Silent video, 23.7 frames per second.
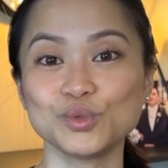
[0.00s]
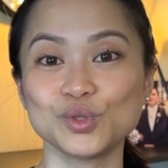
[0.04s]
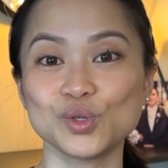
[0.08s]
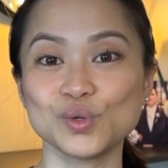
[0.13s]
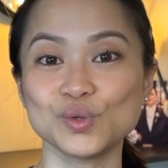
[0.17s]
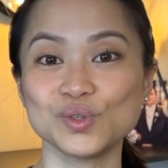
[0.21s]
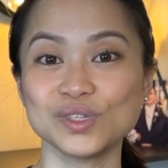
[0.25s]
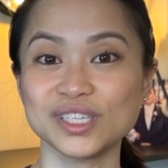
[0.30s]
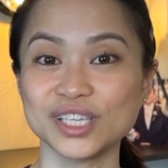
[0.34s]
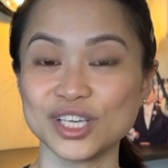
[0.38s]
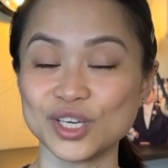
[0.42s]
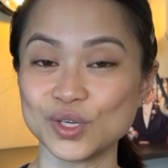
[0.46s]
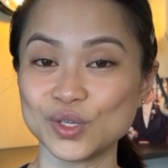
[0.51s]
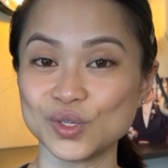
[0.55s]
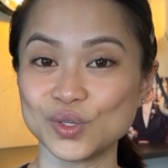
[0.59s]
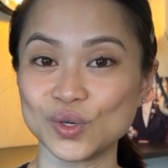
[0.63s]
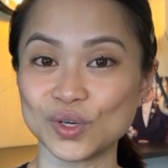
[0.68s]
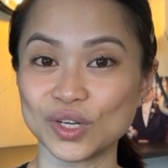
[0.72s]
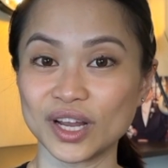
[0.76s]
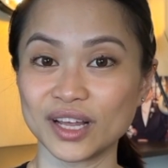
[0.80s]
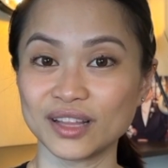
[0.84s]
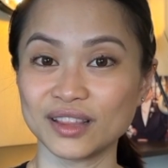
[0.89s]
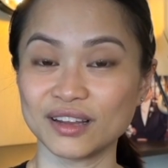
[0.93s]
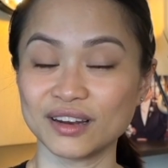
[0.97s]
to see you
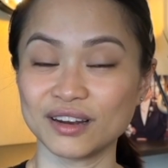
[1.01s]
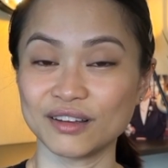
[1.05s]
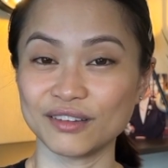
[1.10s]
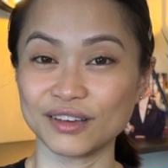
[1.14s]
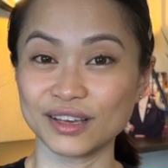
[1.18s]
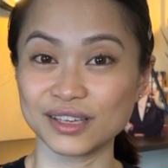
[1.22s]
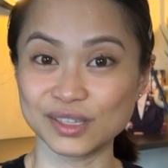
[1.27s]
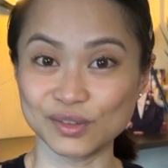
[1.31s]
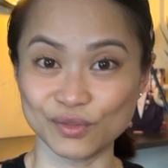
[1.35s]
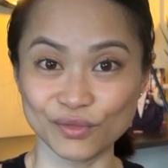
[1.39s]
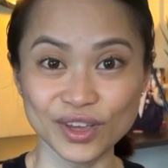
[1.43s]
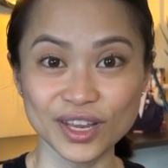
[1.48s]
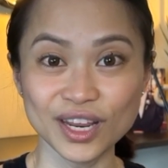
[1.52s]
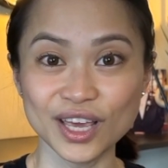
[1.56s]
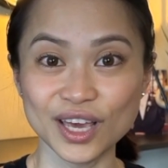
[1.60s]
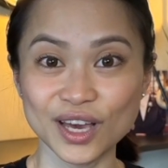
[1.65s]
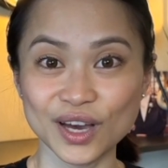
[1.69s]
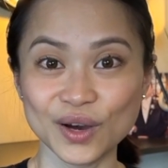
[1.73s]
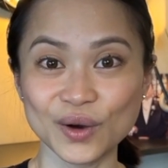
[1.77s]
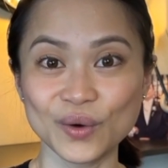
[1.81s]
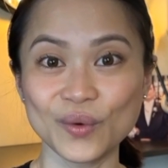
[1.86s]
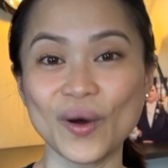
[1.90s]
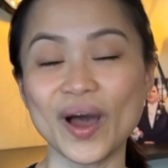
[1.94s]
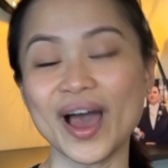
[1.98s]
soon on the next
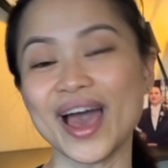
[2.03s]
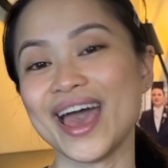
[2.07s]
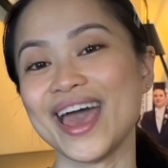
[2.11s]
video,